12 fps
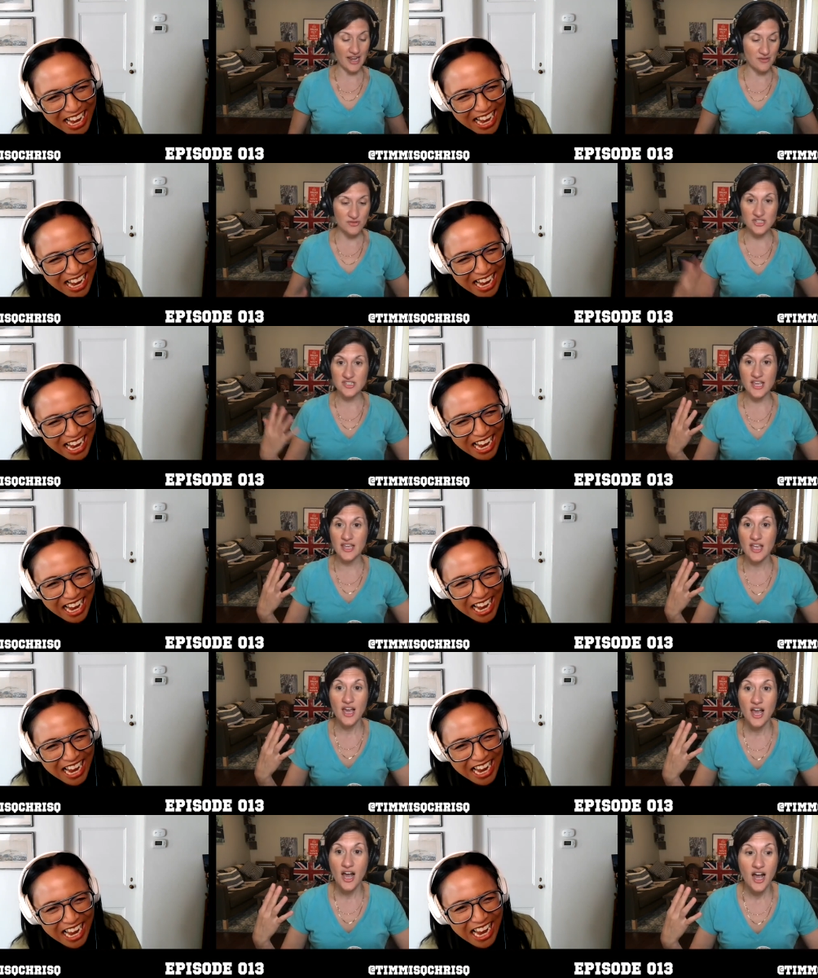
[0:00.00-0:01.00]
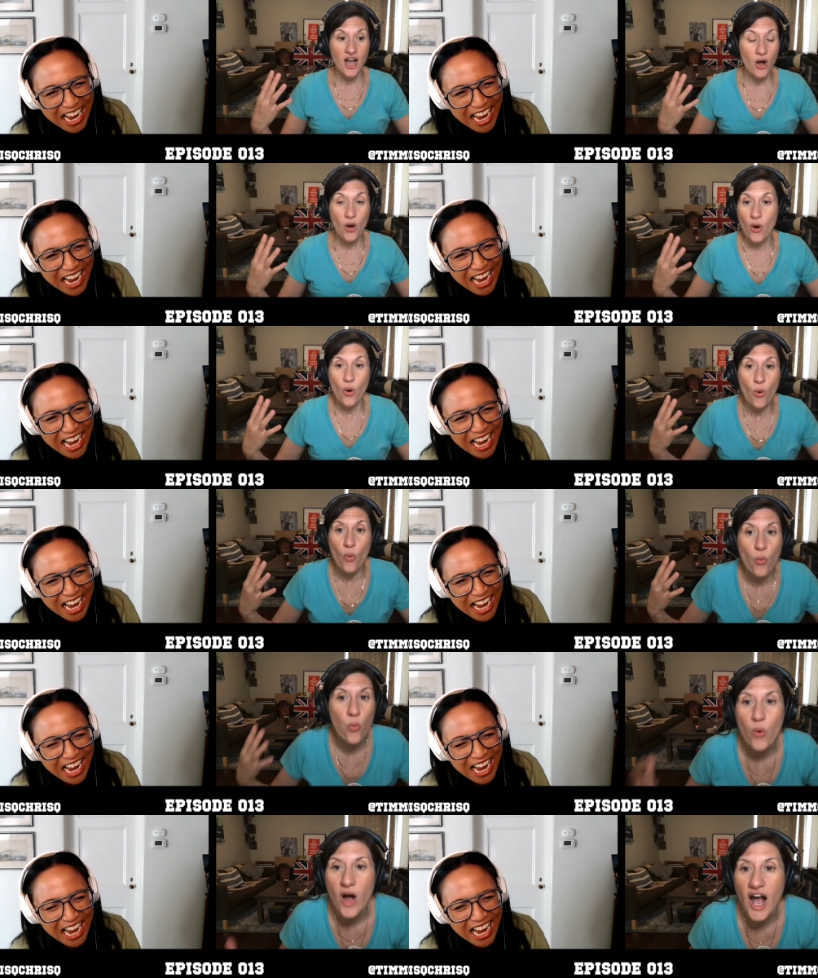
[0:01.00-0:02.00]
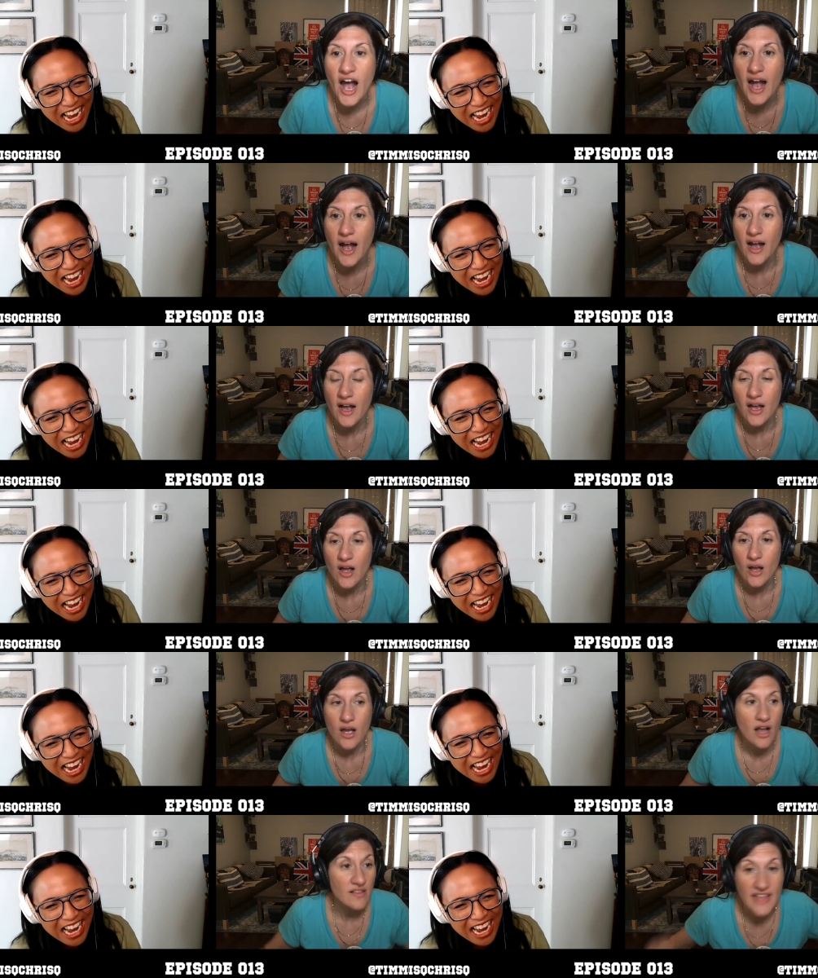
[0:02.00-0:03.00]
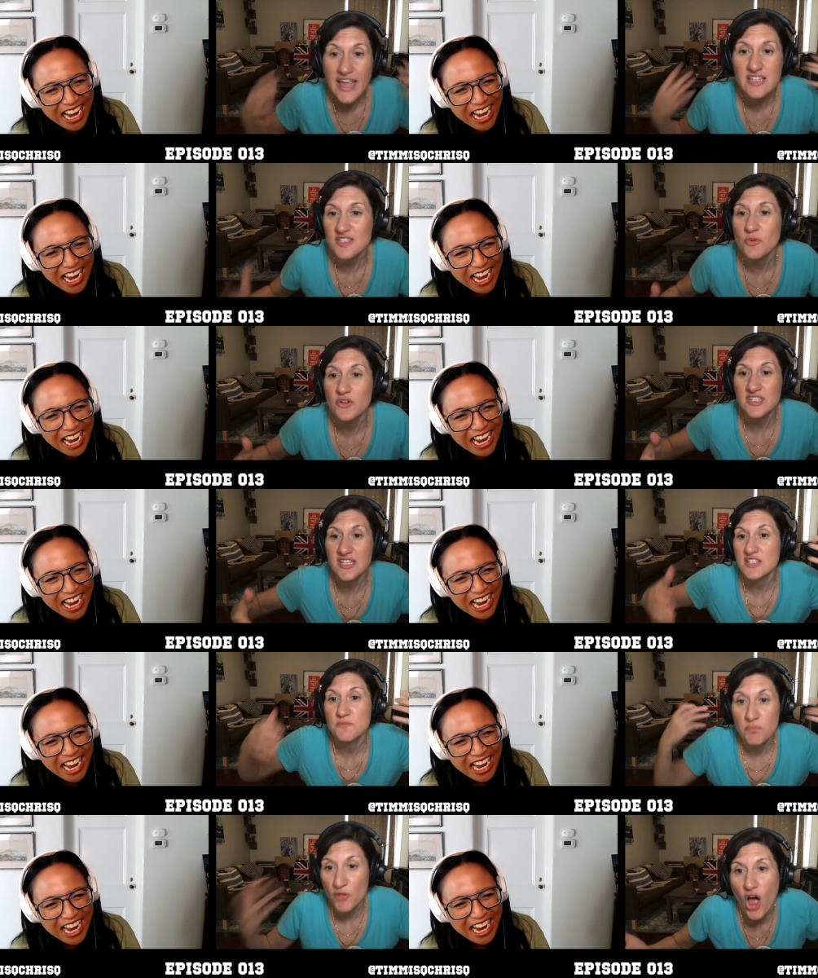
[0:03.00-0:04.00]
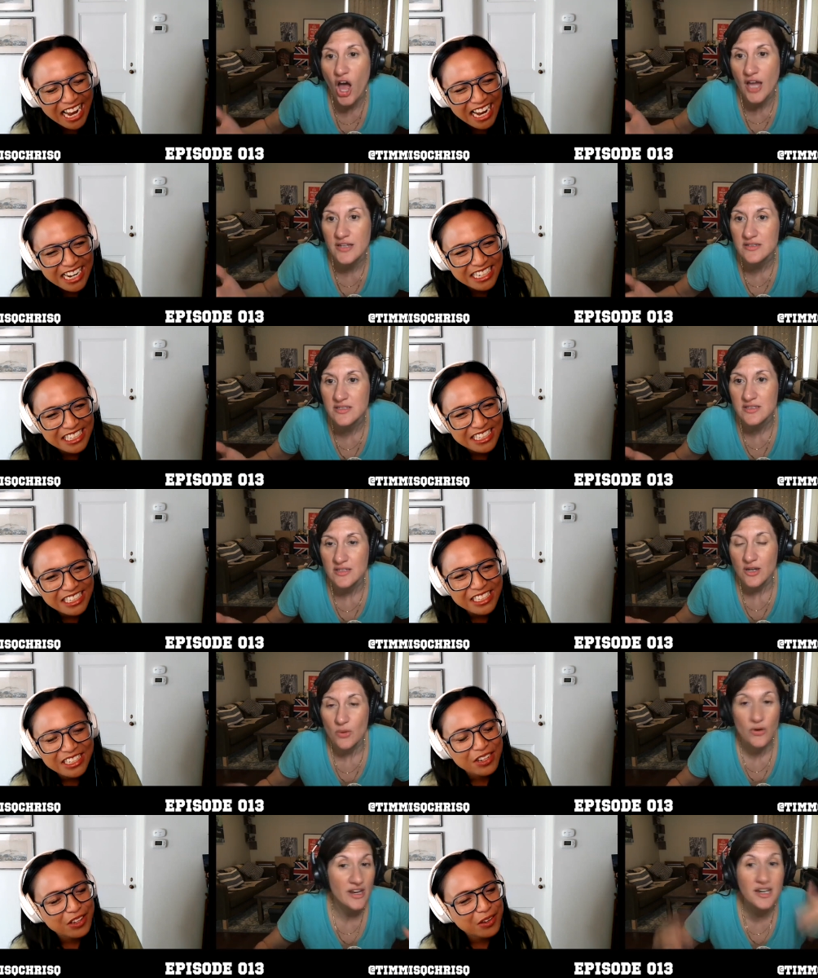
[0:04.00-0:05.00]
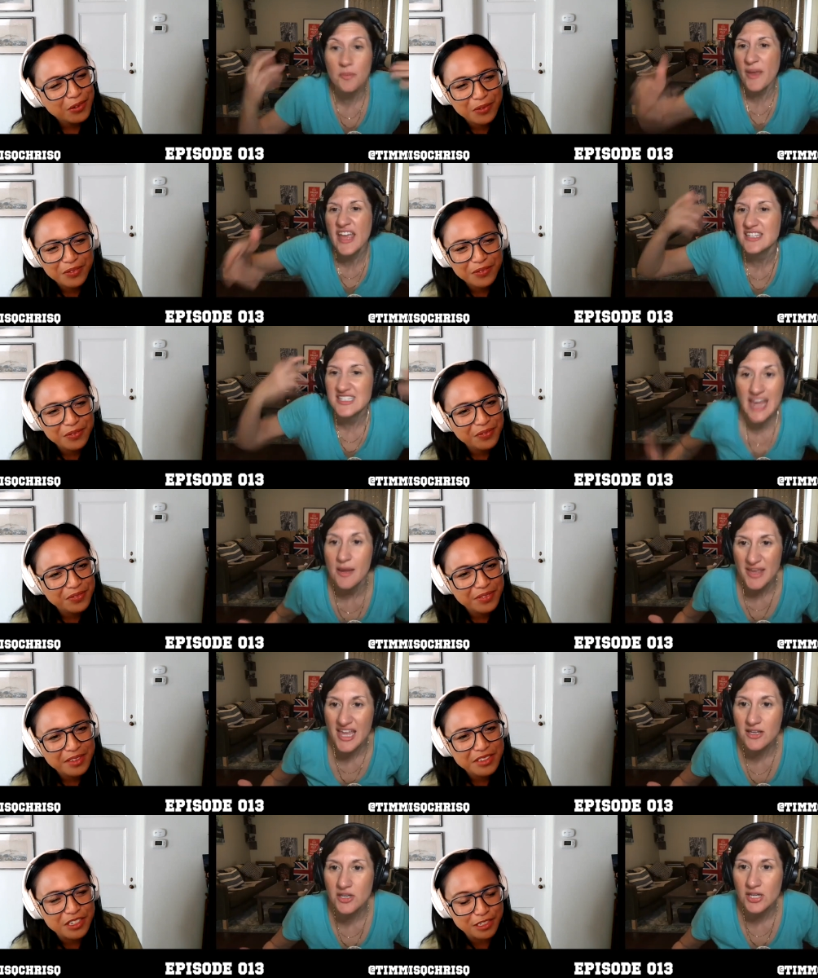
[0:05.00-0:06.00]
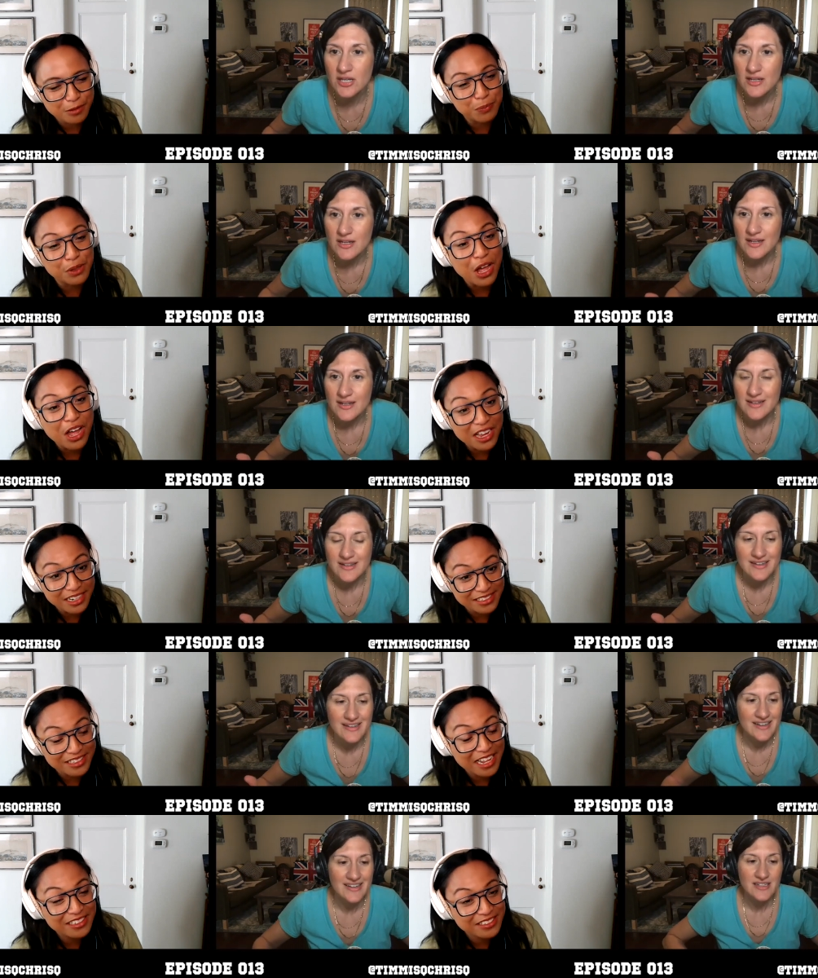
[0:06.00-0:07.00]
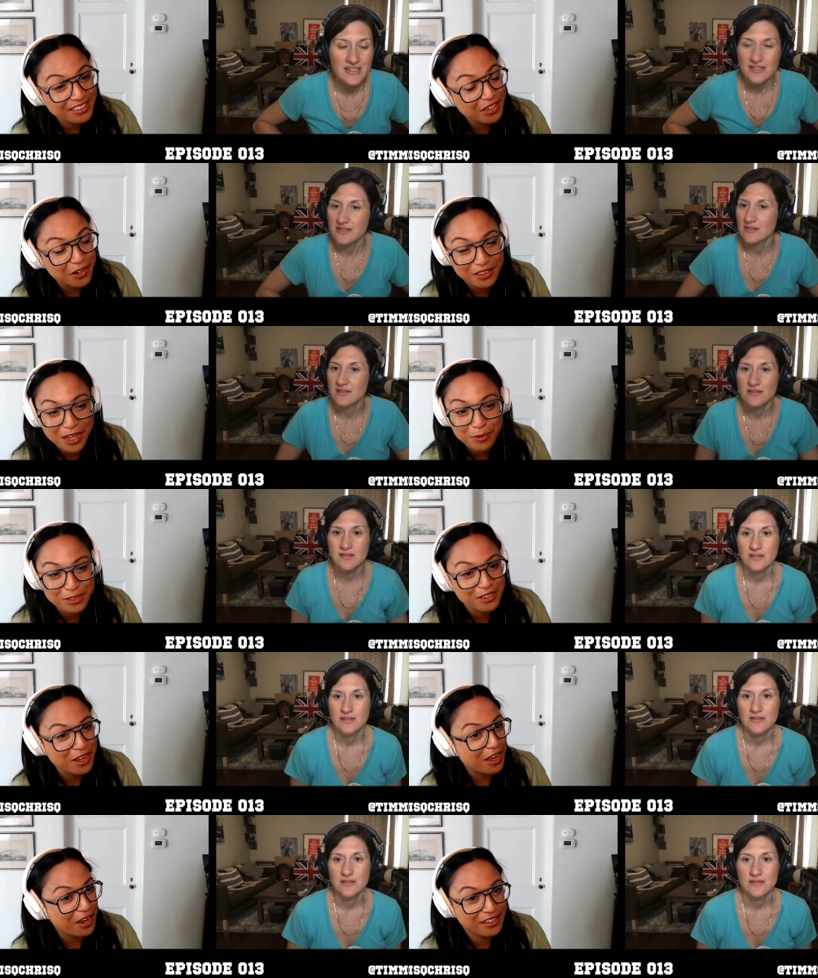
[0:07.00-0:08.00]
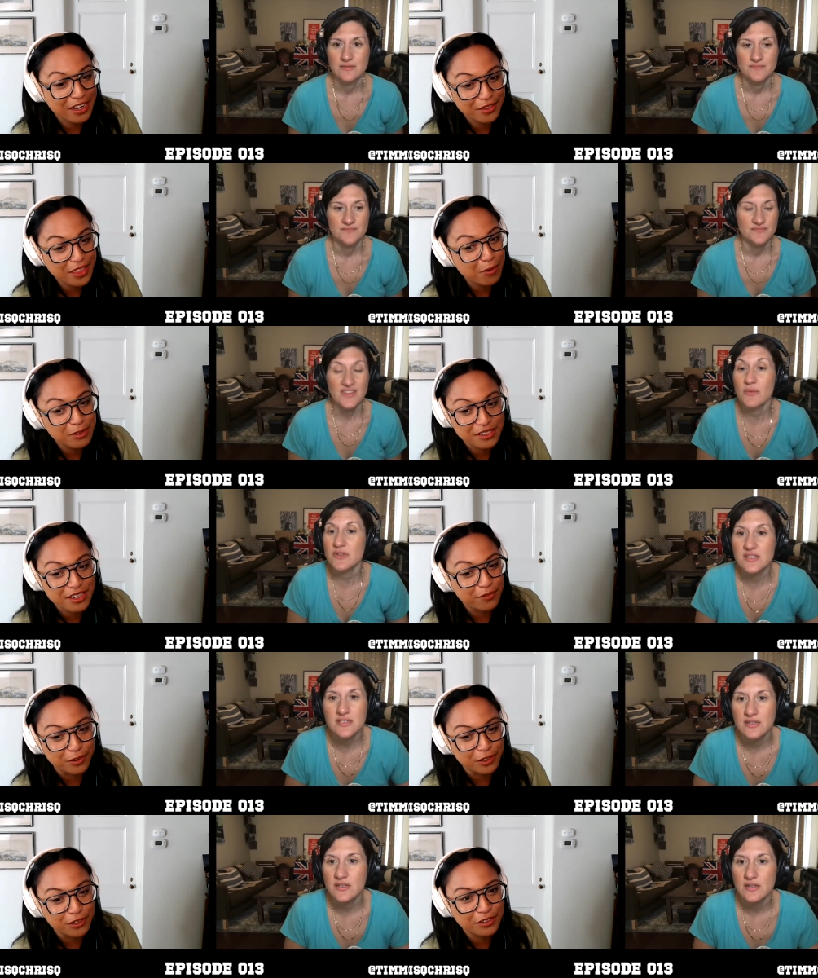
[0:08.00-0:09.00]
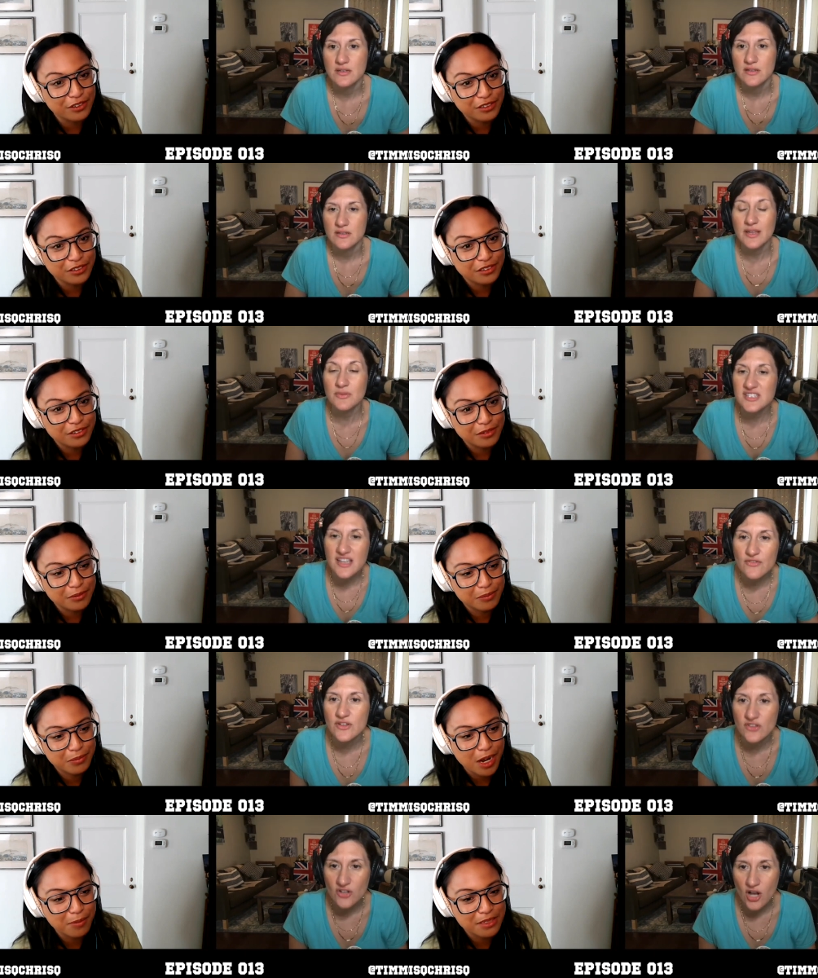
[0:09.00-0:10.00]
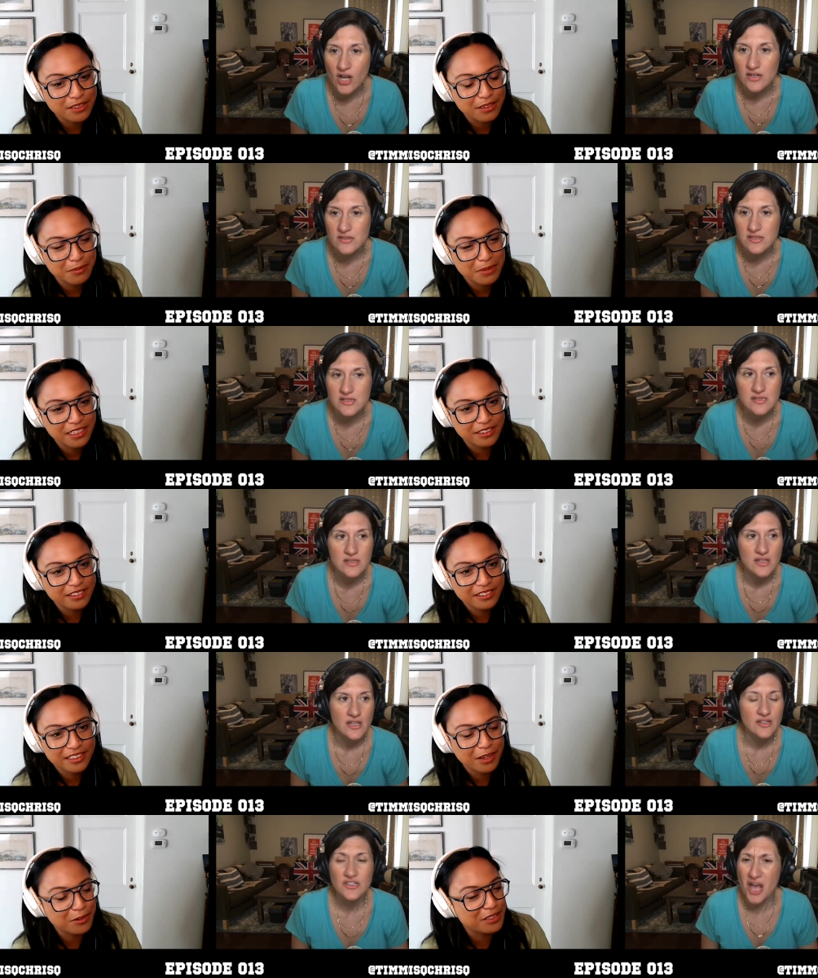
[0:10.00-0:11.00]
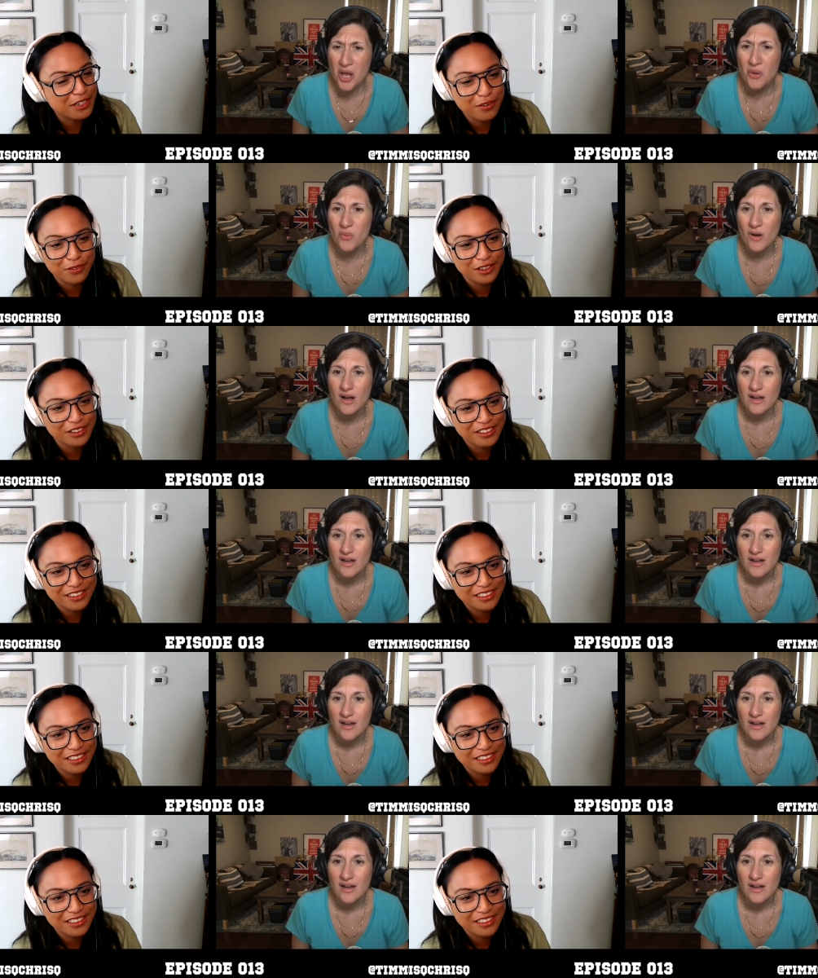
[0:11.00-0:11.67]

Speaker 1: I was just like, uh, Alanis Morissette's blonde. We're in a pandemic.
Speaker 2: She's blonde. That's no, that was not. Uh, that, that was, was, never.
Speaker 1: That was never in the cards to me.
Speaker 2: That no. was never.